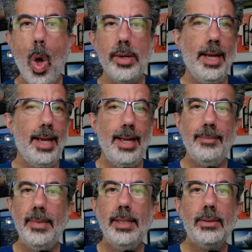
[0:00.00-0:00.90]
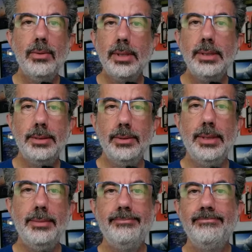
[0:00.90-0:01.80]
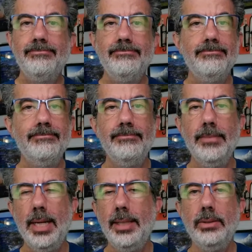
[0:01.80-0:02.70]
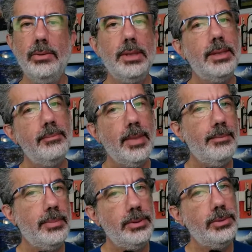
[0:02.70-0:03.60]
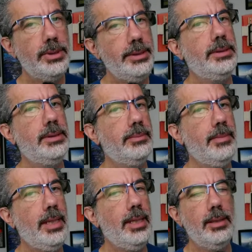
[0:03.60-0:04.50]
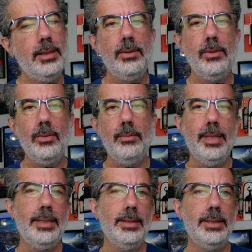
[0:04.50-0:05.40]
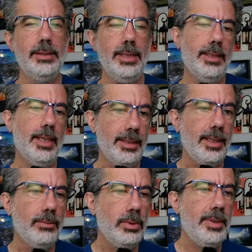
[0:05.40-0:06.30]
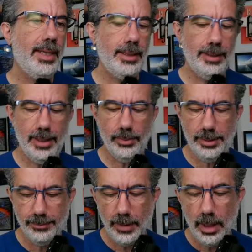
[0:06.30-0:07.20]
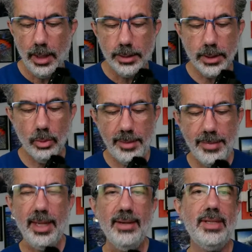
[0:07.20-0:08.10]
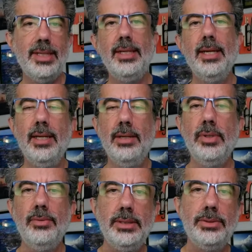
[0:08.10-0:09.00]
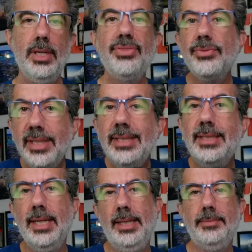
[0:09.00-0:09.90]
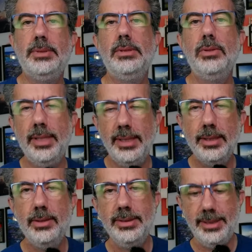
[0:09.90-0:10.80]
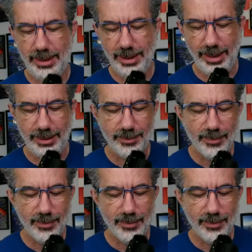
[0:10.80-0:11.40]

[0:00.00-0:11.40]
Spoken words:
Yeah, had me at gorgonzola. I do love my blue cheeses, man. Oh my goodness. Yes. I think I will be getting that one. So we may have to eat at every restaurant 3 times during the 13 nights.